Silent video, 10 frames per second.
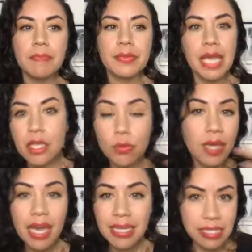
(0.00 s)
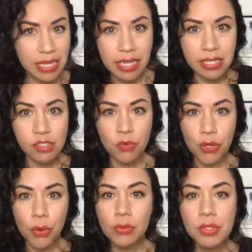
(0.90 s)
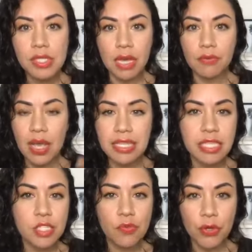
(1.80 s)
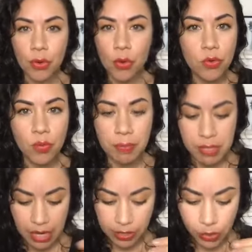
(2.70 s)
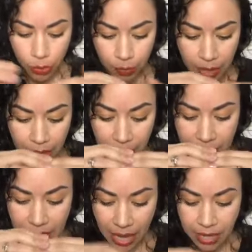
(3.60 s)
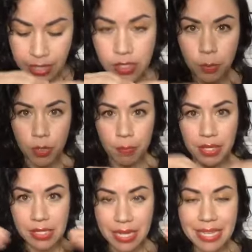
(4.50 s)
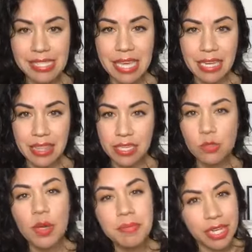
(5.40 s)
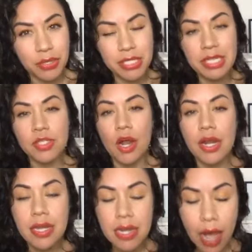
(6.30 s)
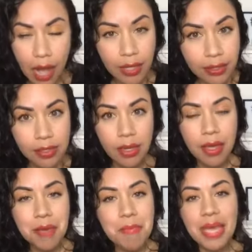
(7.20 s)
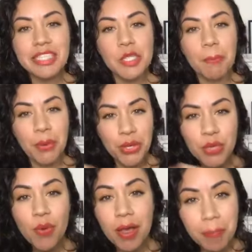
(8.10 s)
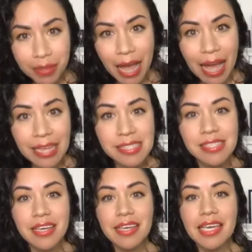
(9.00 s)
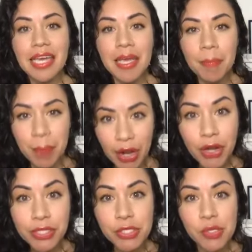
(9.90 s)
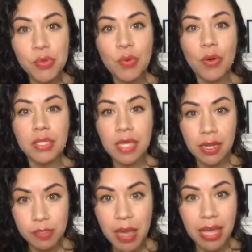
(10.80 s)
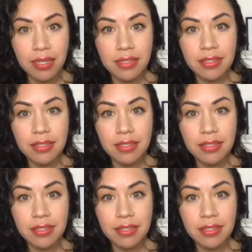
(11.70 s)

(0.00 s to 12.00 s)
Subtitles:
And you get ideas for your own stuff, ideas for your own website. So that is the purpose. Like I said, these website critiques are not meant to put you on blast, embarrass you, or talk smack.